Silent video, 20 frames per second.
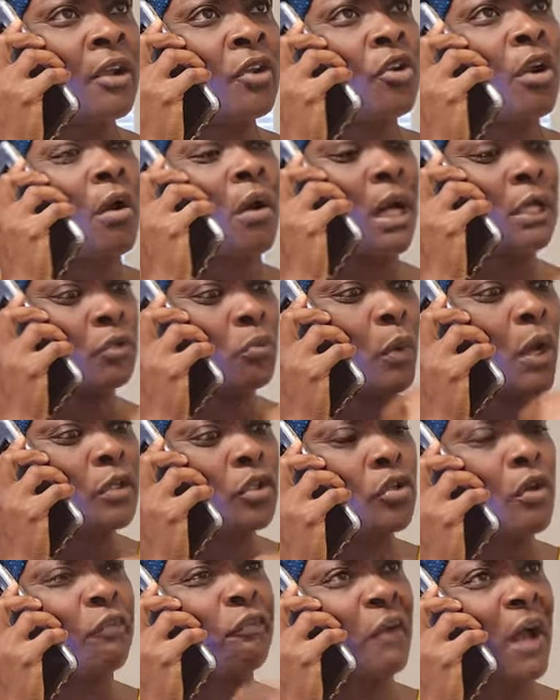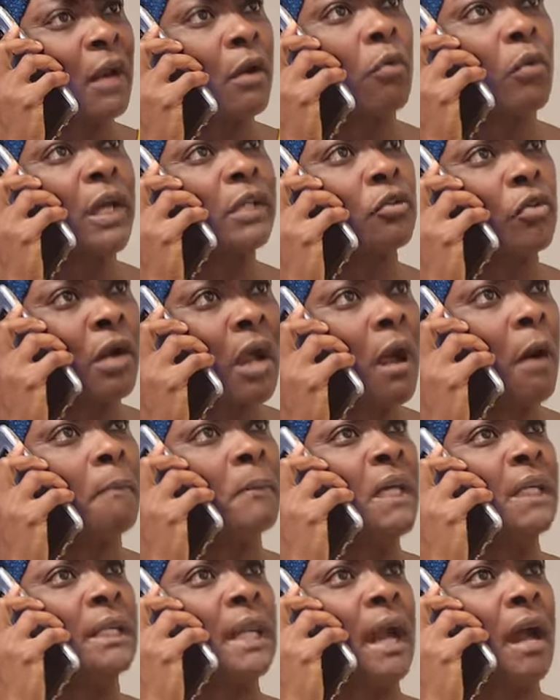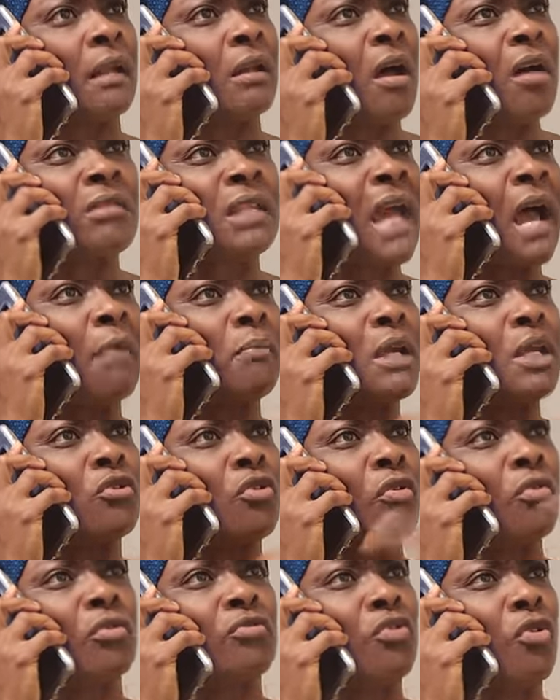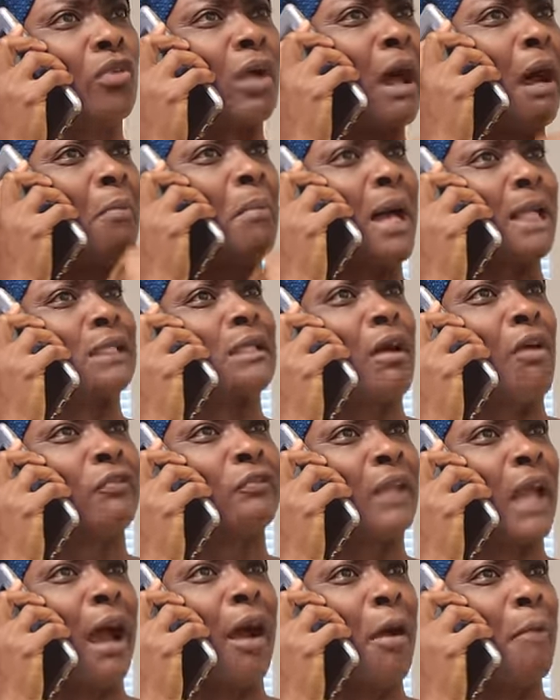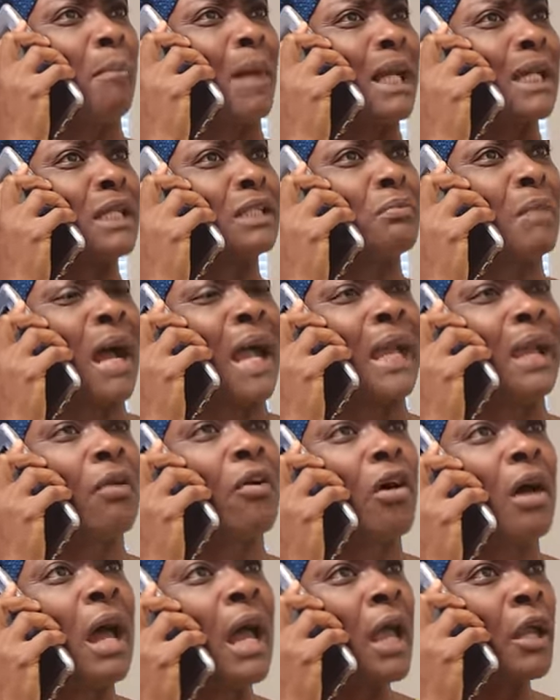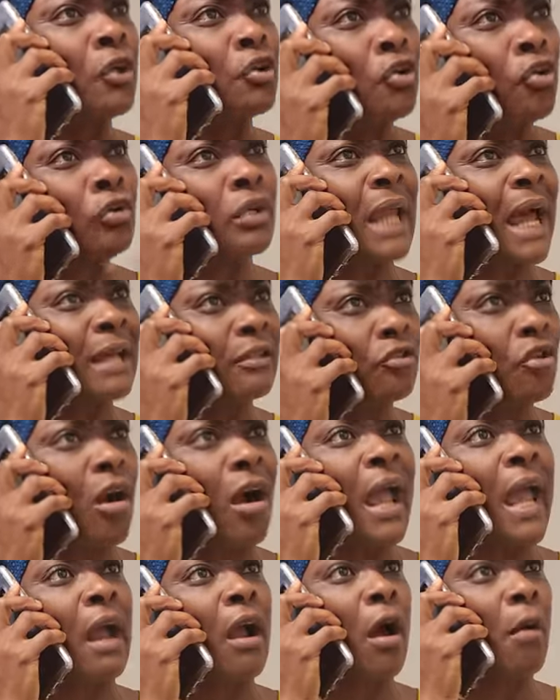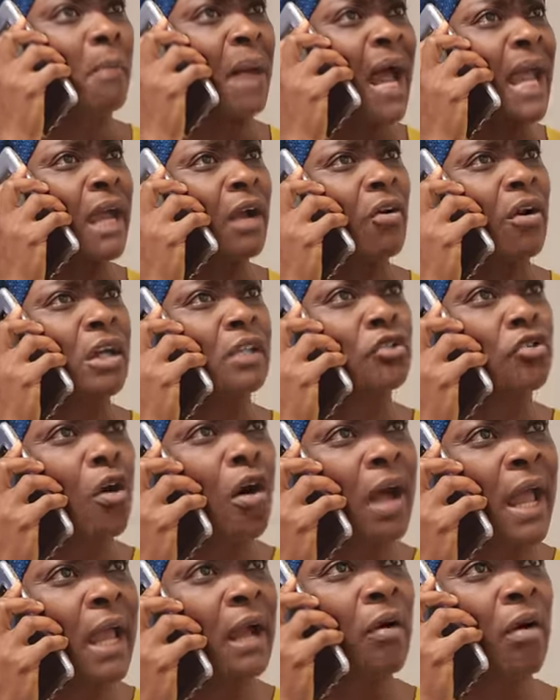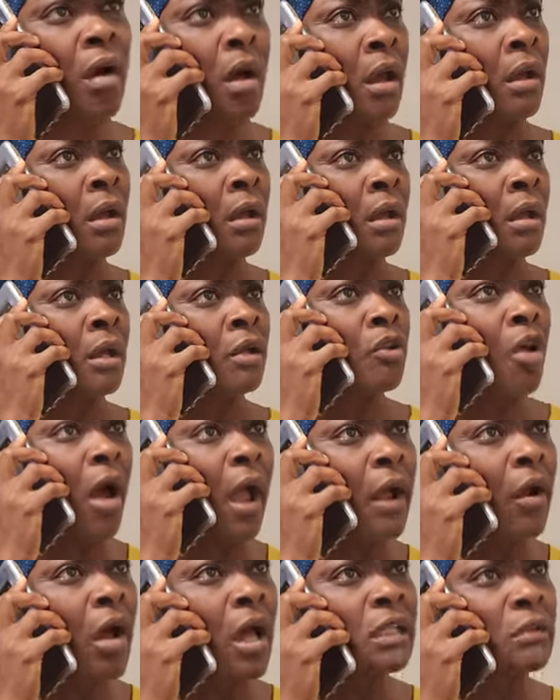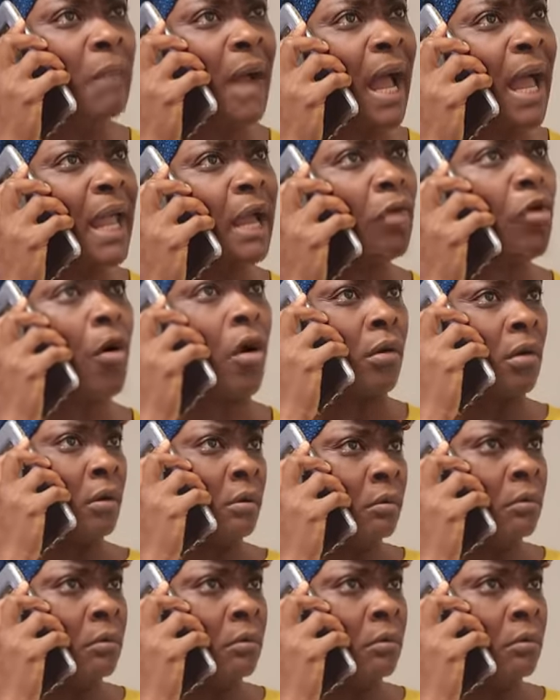You don't want supposed to find a way to calm me down. Don't tell me to, to calm myself down and manage my anger. You, that's your anger. My anger is your anger. Your anger is my anger.